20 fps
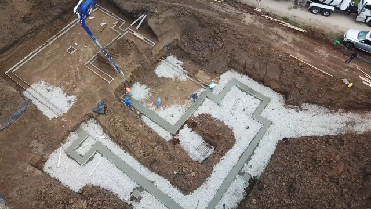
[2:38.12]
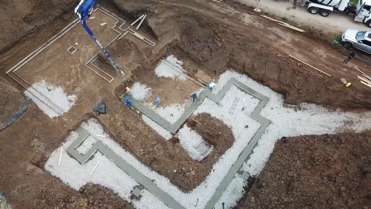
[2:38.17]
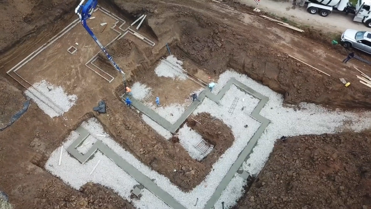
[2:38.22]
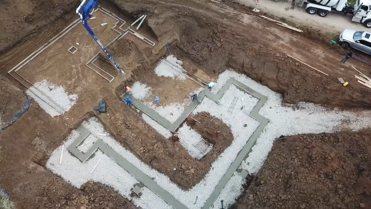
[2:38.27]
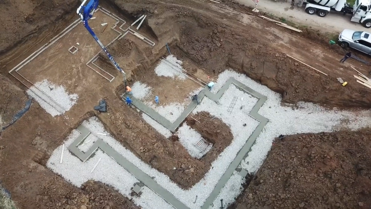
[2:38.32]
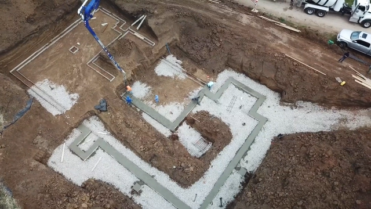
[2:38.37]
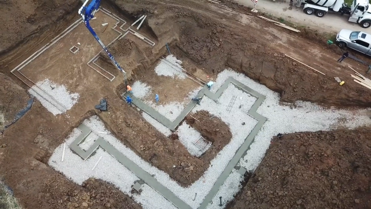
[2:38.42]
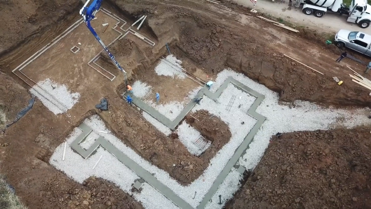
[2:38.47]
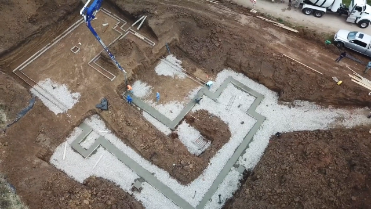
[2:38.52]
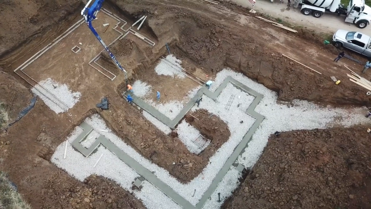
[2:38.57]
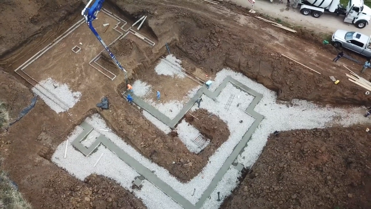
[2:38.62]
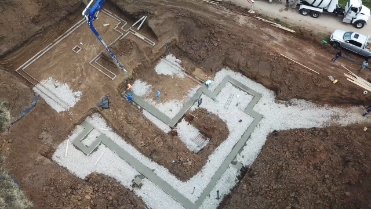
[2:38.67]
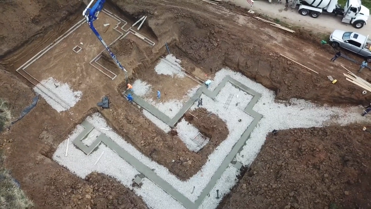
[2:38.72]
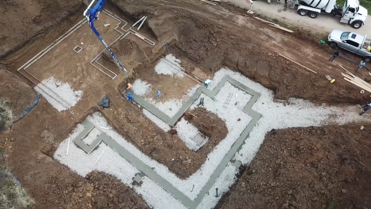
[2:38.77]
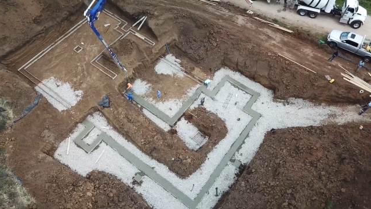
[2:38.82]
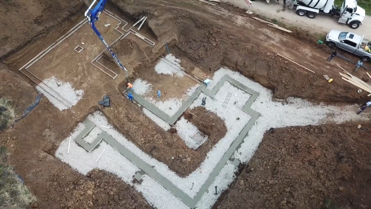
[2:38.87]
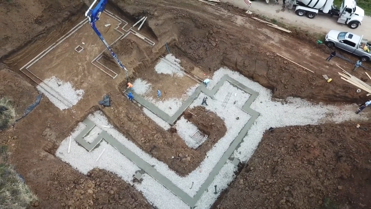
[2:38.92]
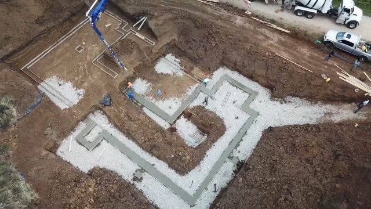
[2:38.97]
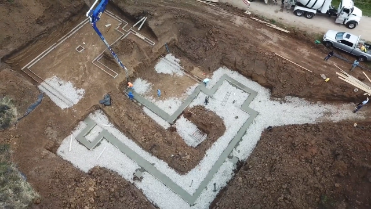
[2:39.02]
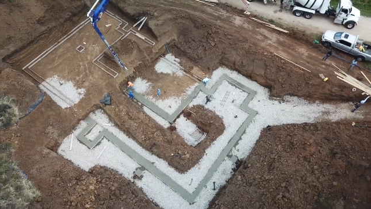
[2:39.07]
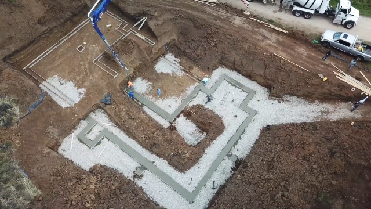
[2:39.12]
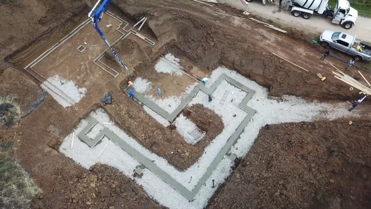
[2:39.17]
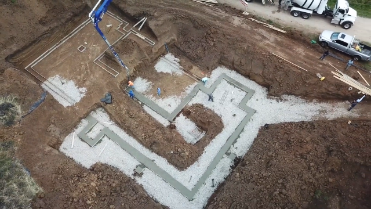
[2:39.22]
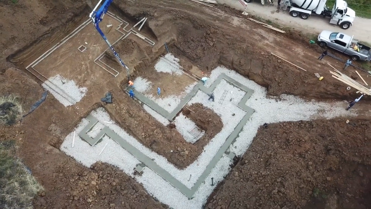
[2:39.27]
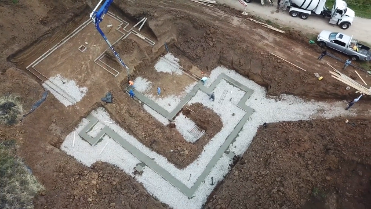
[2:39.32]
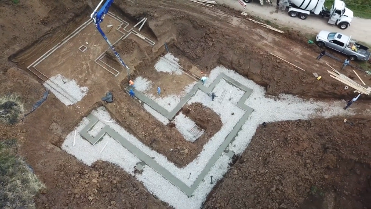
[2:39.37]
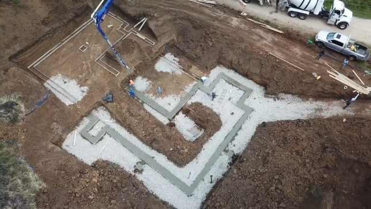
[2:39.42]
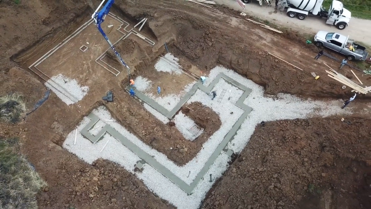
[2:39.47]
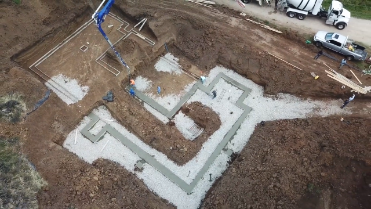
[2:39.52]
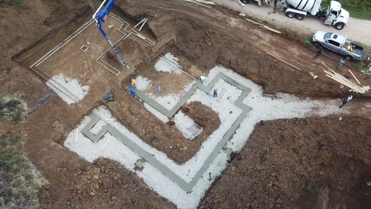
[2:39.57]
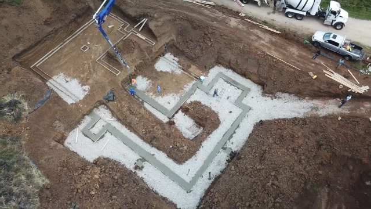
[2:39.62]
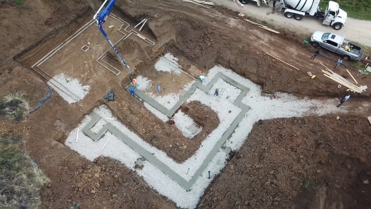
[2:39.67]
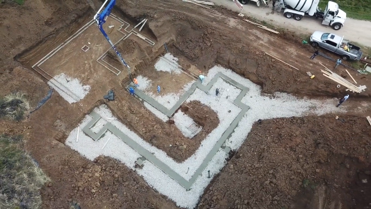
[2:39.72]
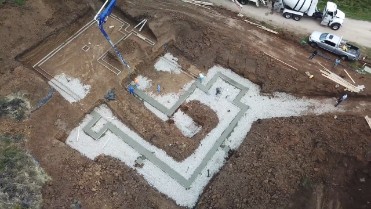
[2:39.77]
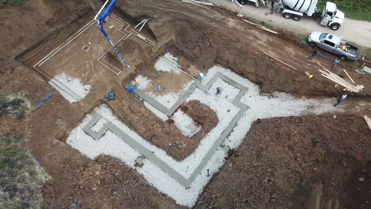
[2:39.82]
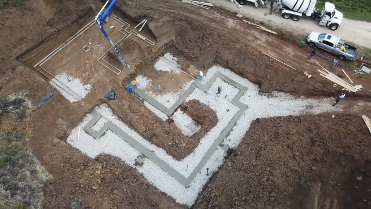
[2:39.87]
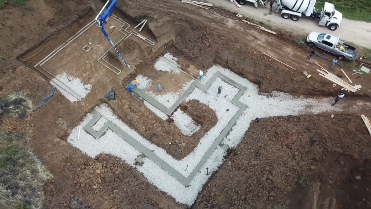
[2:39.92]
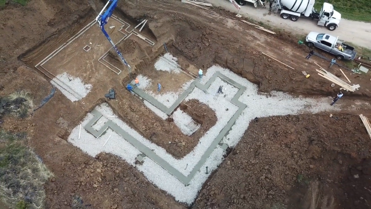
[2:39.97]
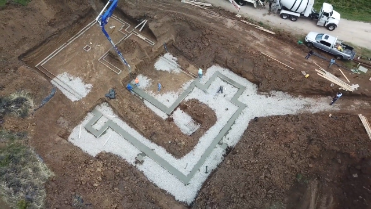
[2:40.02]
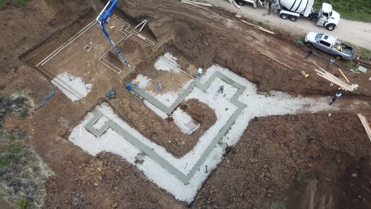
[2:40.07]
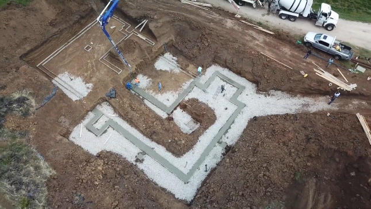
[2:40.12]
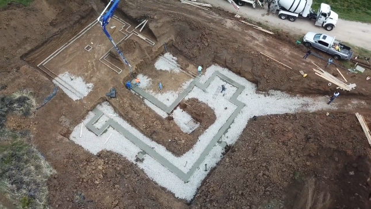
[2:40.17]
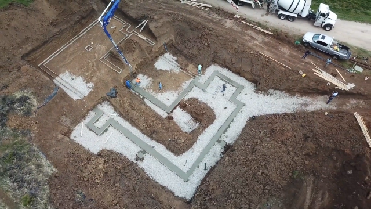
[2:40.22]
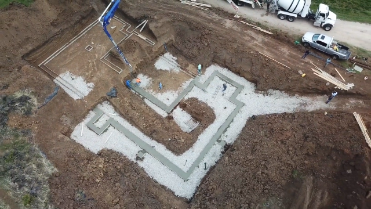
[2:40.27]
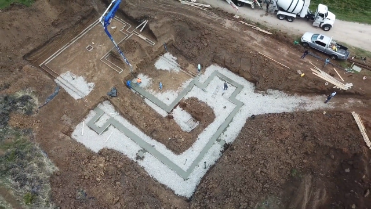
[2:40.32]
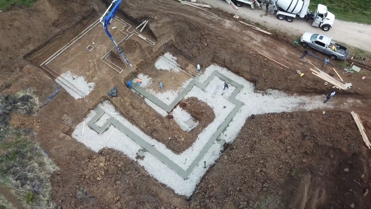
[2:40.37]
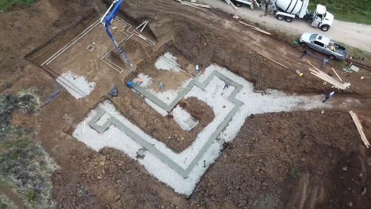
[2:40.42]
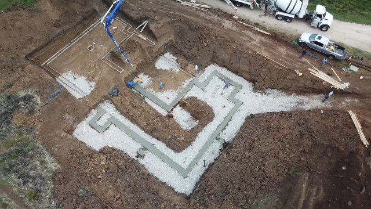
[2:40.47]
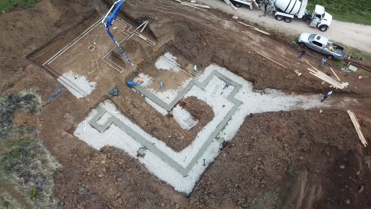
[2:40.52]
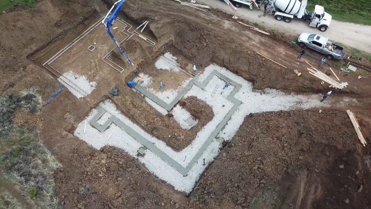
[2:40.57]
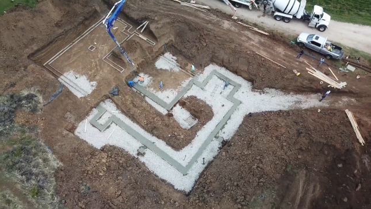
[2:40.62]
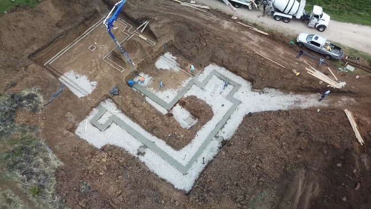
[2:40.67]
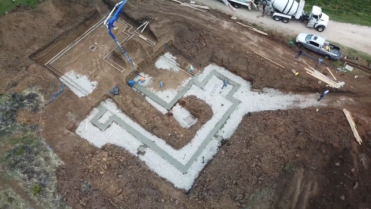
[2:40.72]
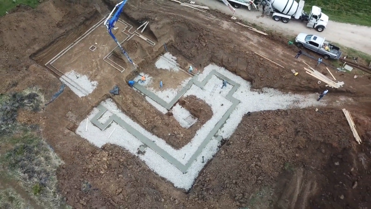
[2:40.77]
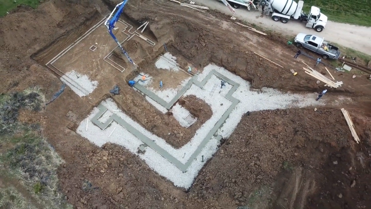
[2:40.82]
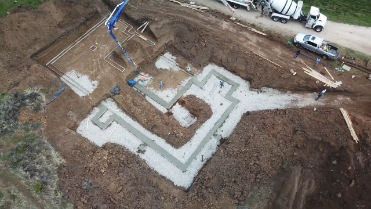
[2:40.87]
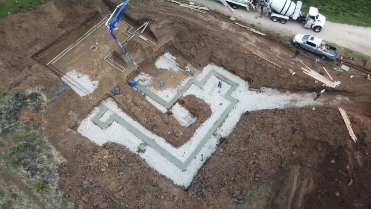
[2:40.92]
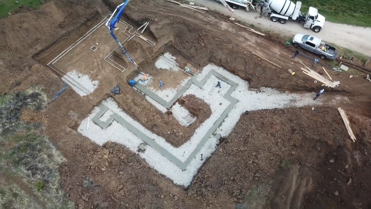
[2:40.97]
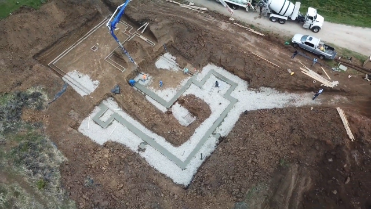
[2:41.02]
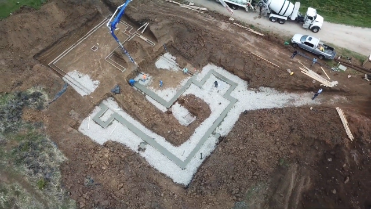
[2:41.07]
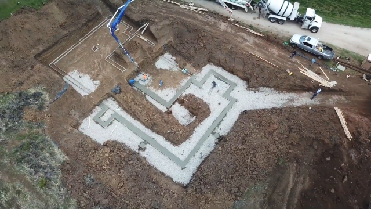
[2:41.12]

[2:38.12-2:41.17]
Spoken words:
Nobody's mouth can be seen.